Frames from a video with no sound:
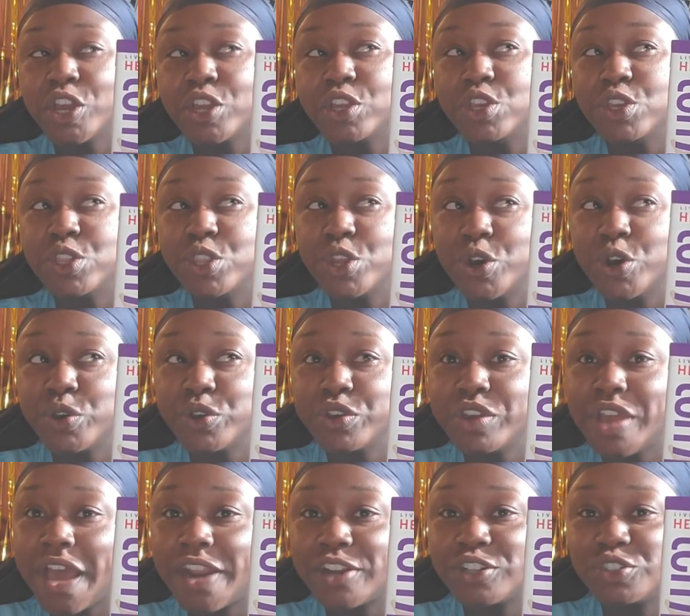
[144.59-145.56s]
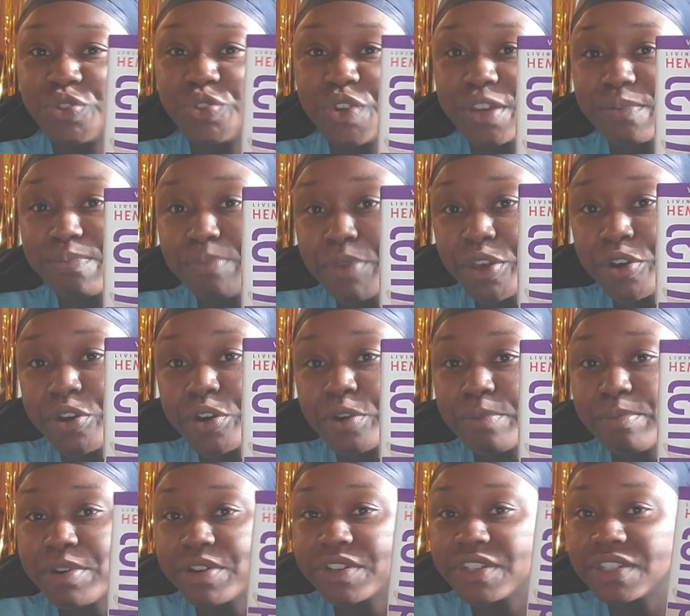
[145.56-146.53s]
you know you gotta drink milk,
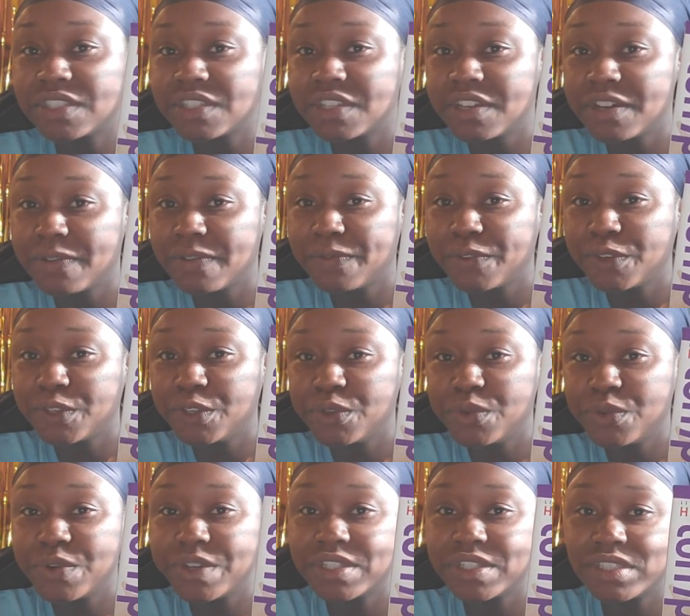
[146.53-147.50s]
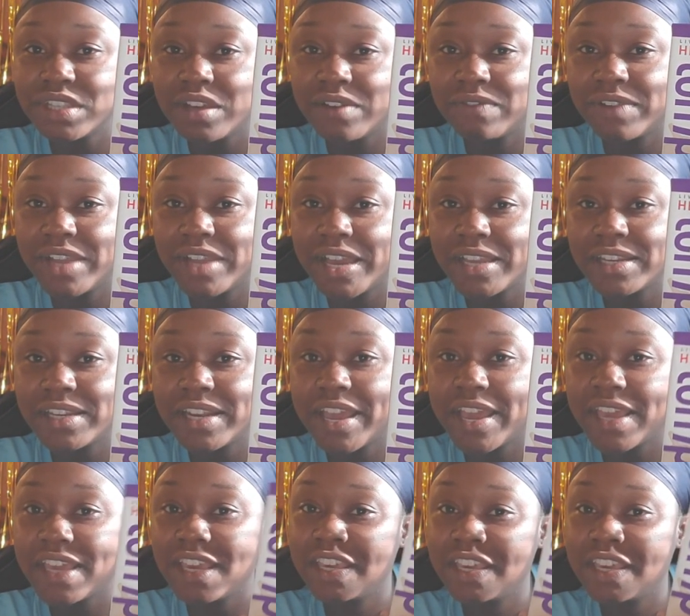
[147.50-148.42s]
milk is good for you and stuff like that.